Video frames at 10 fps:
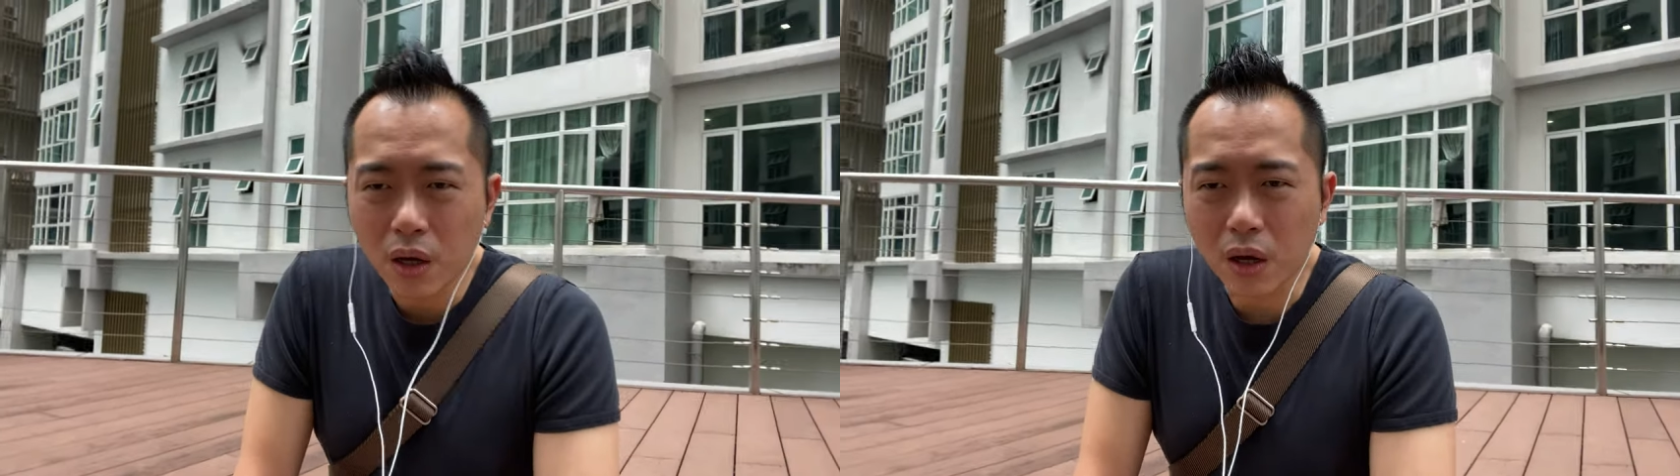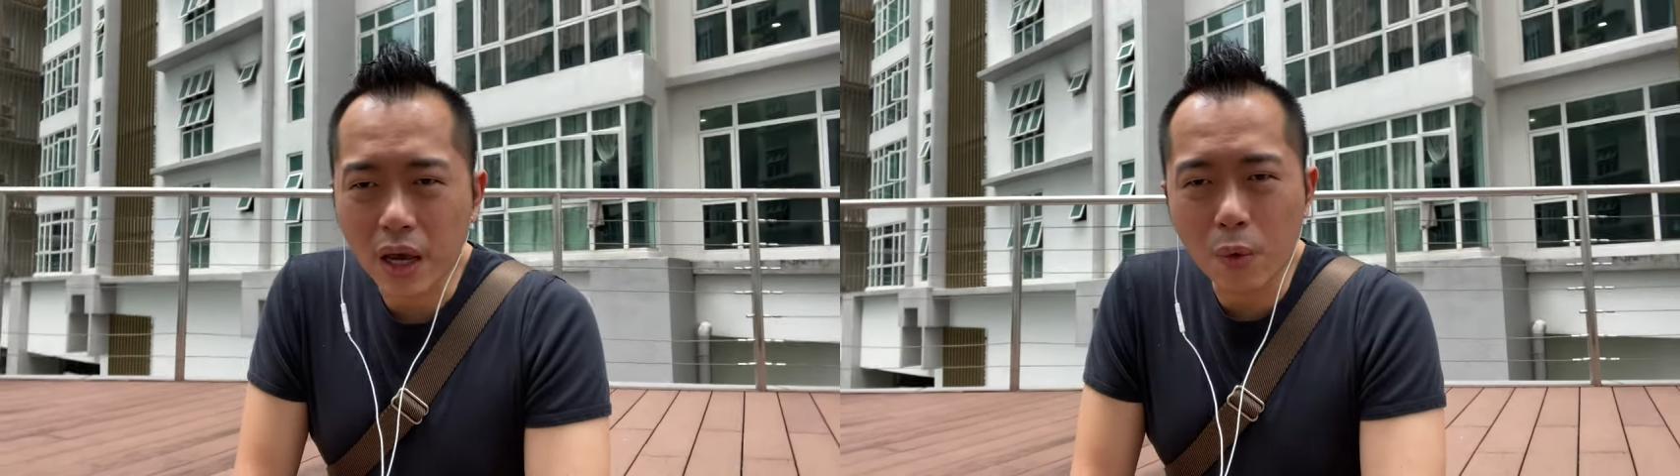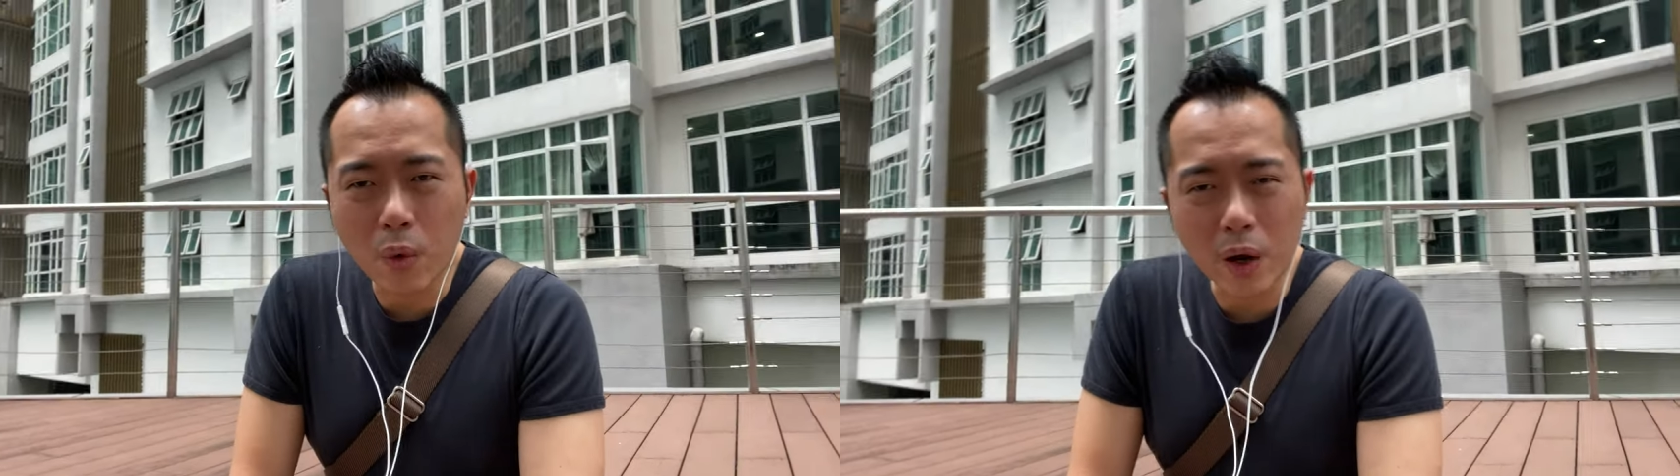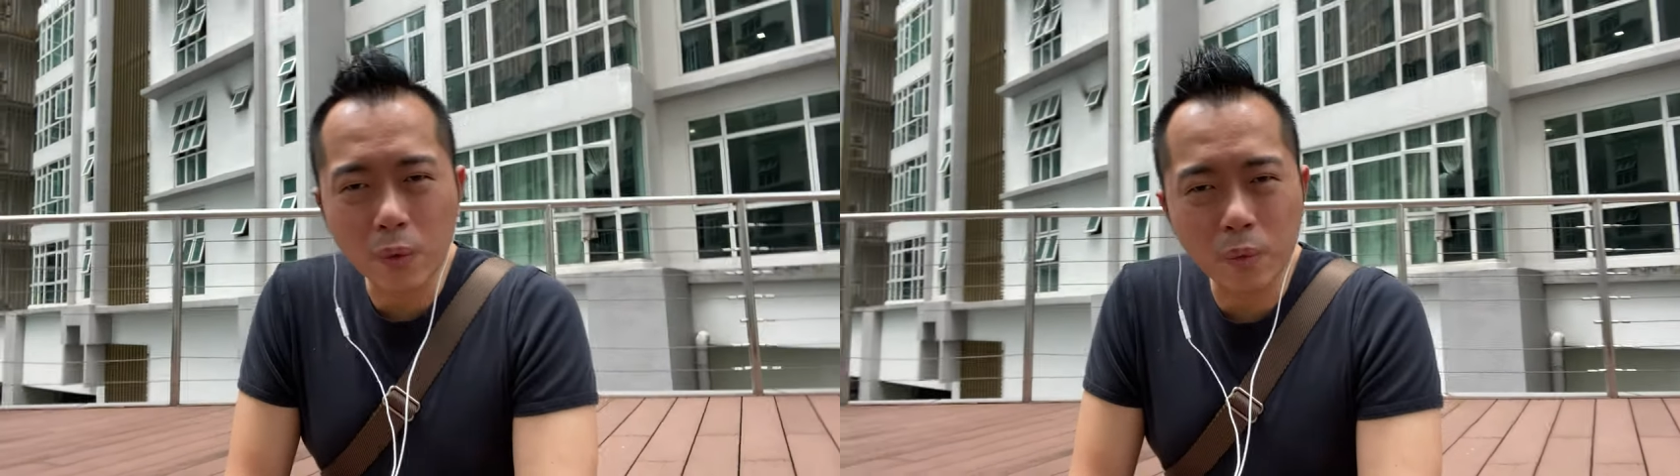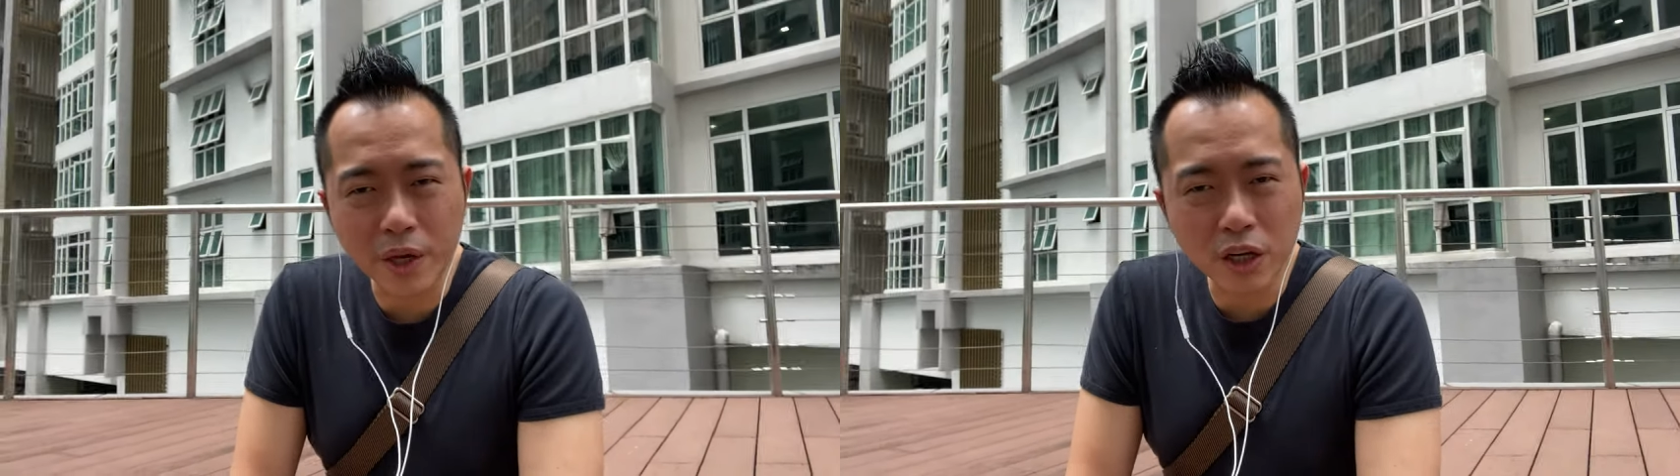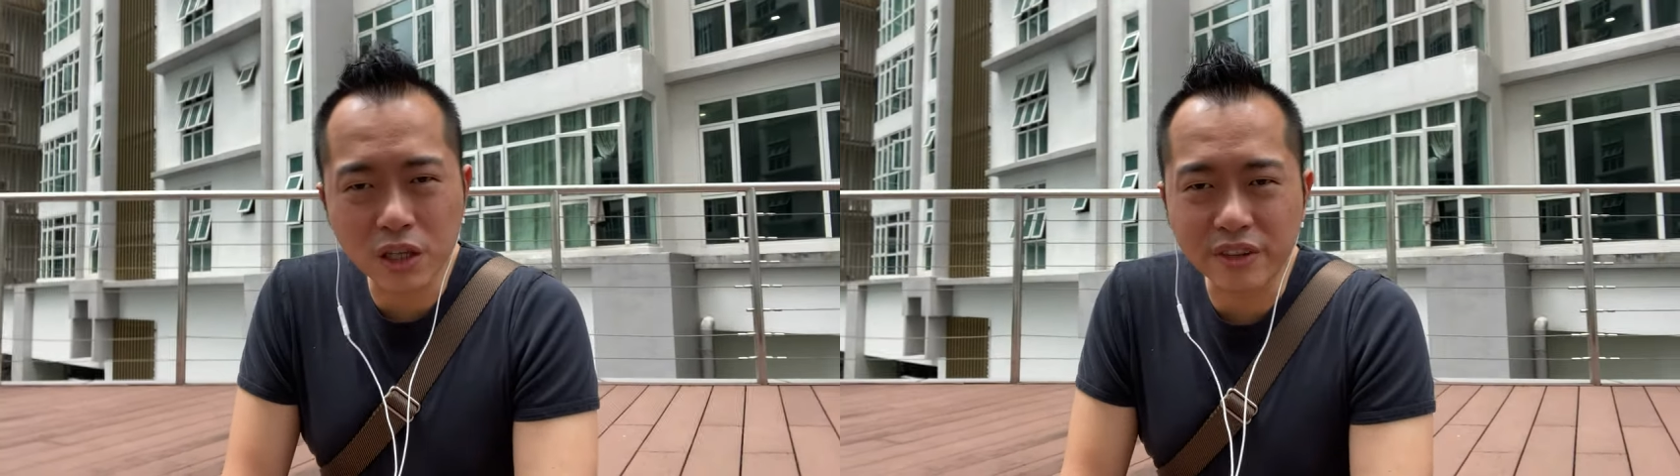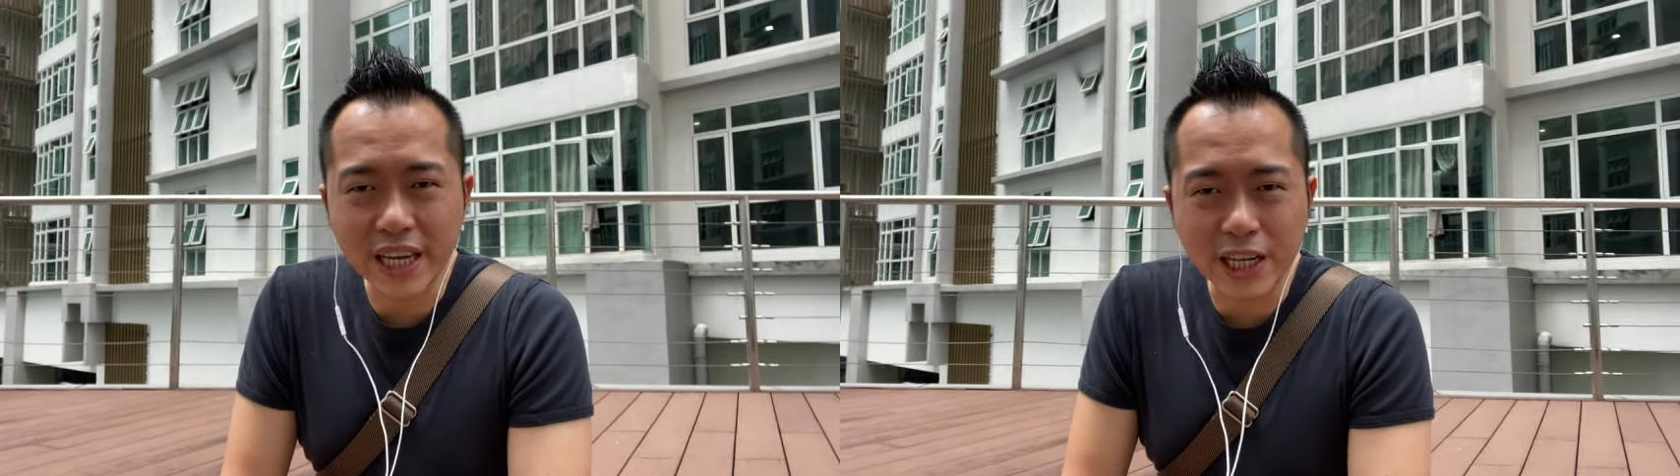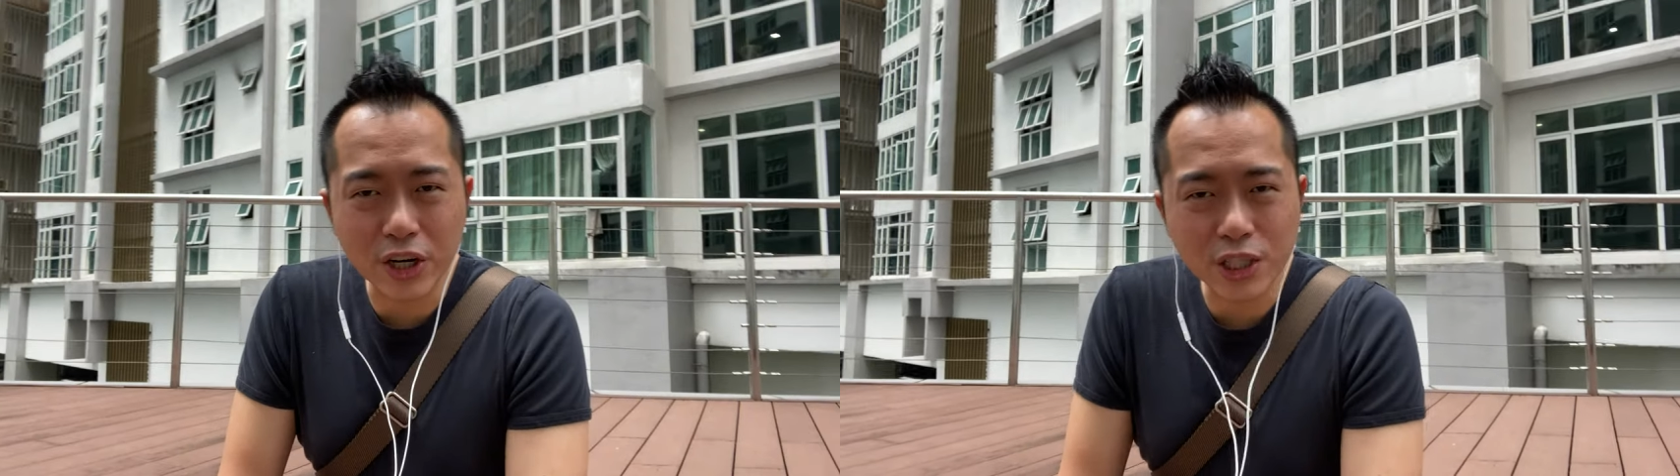Okay, because of the
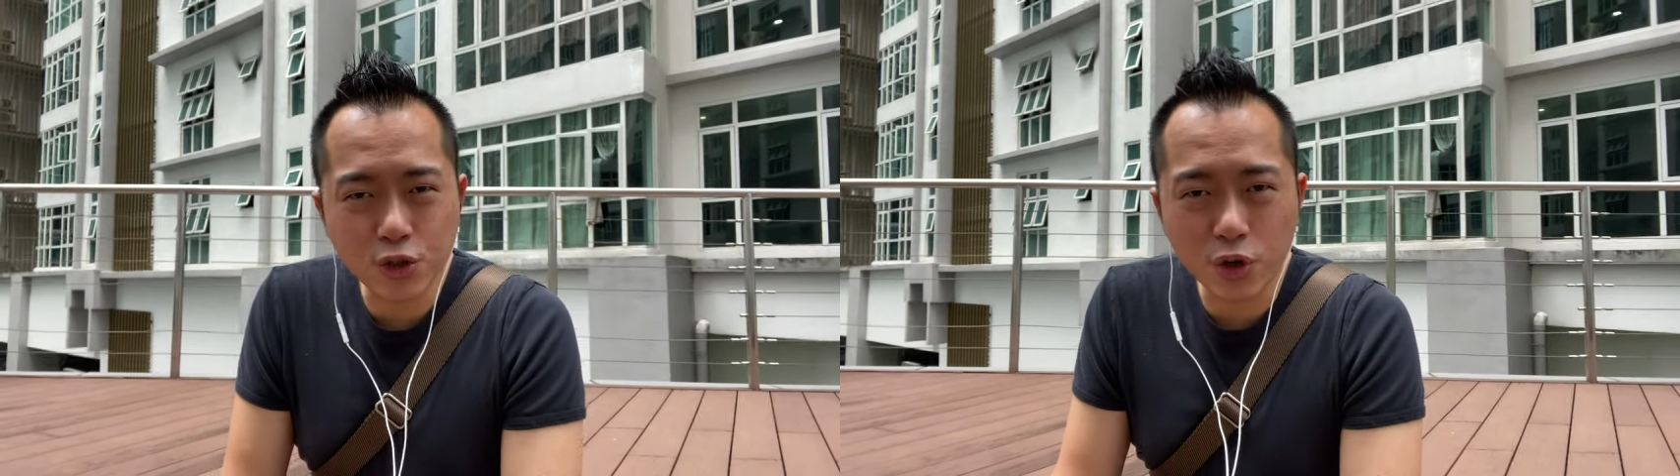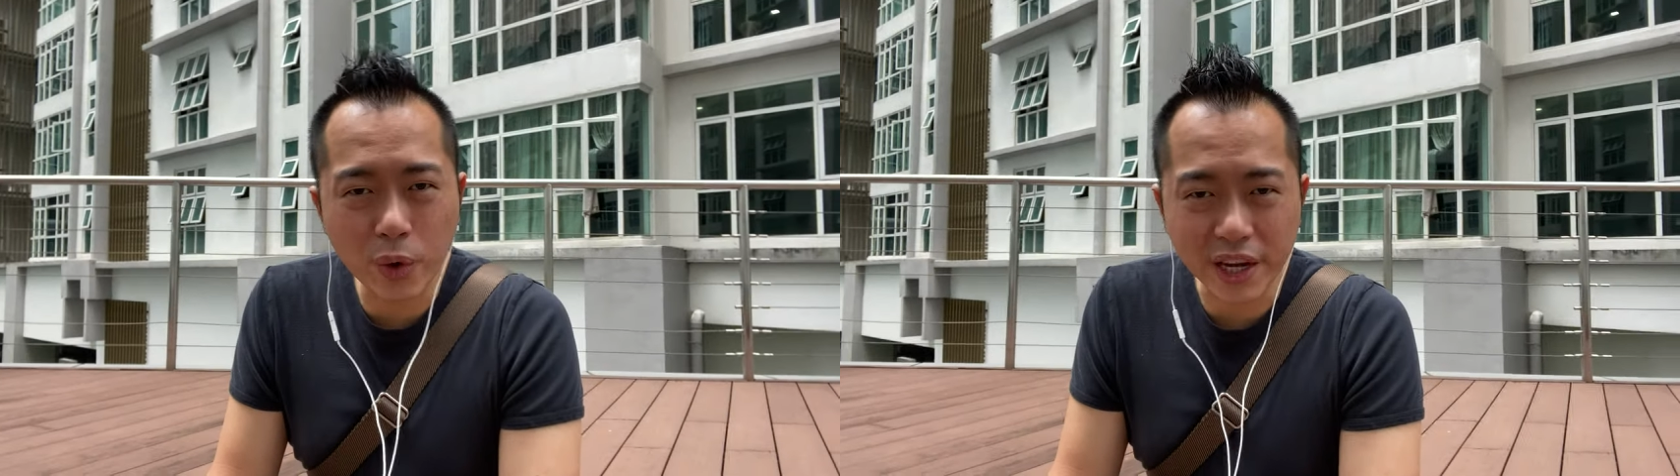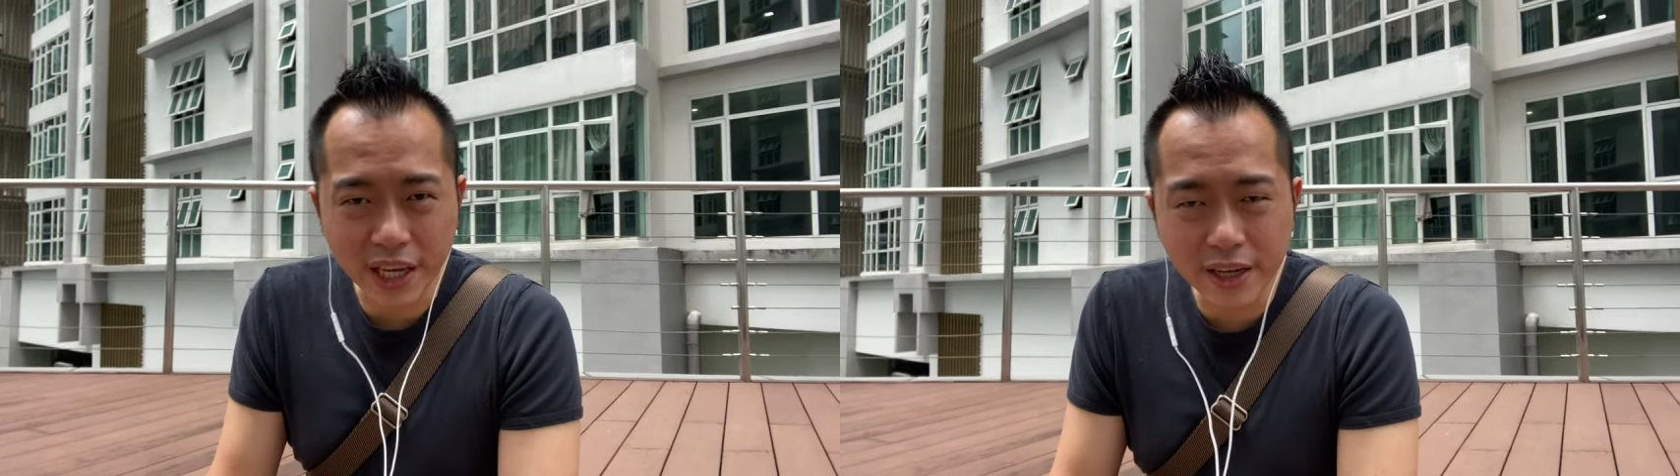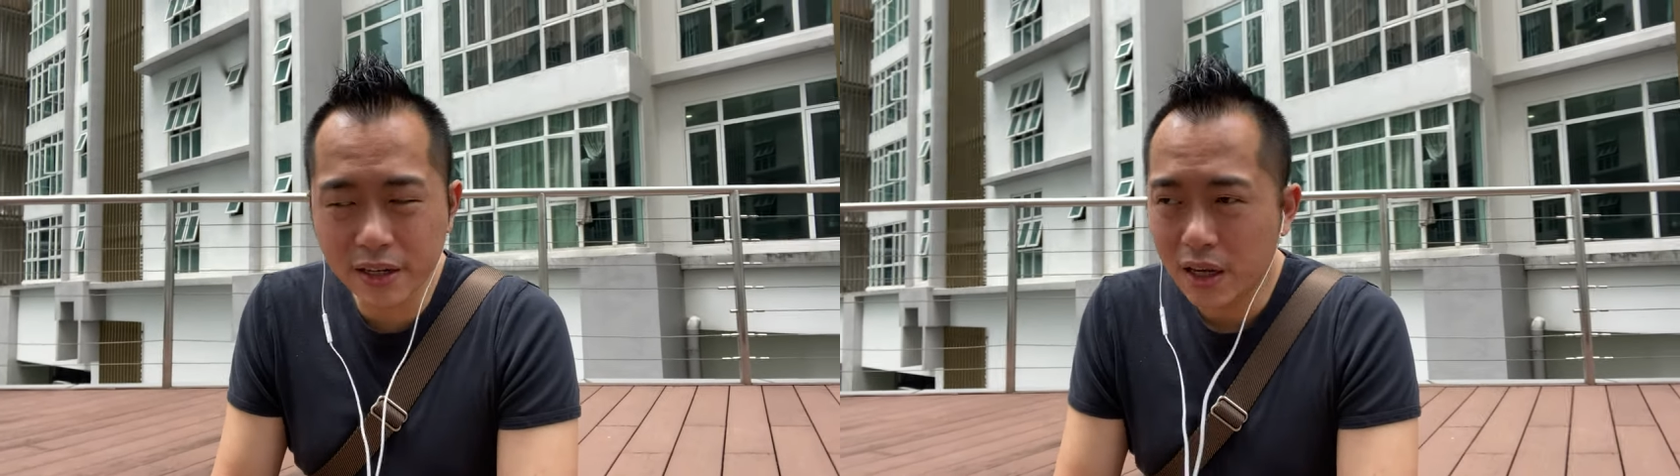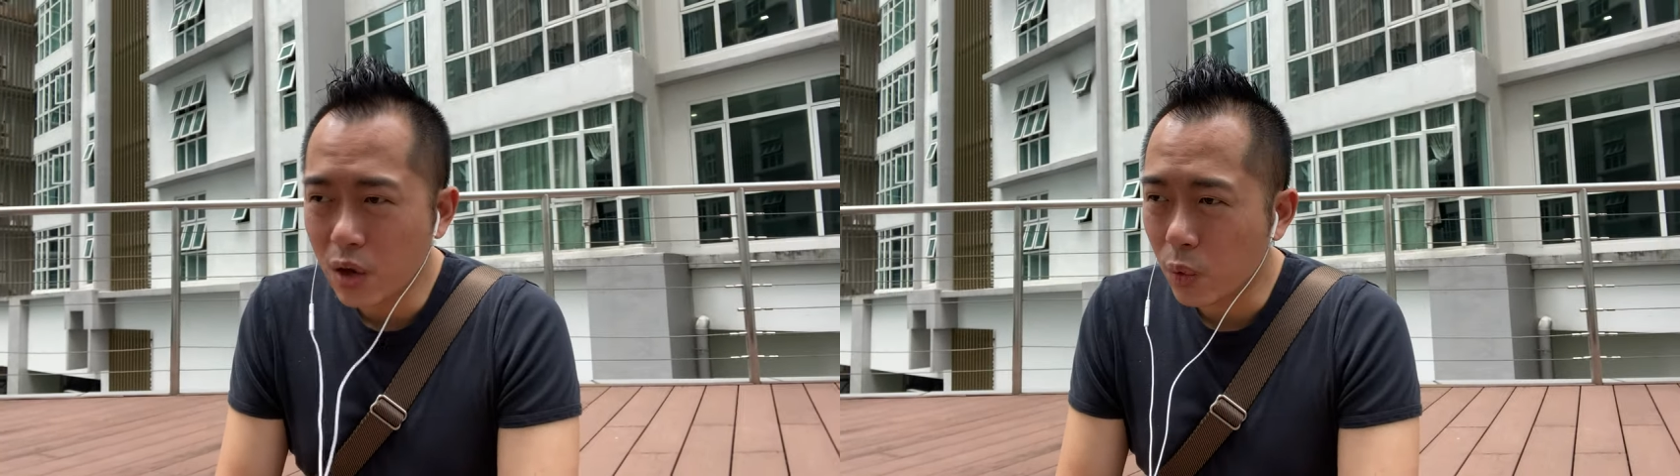industry we are in.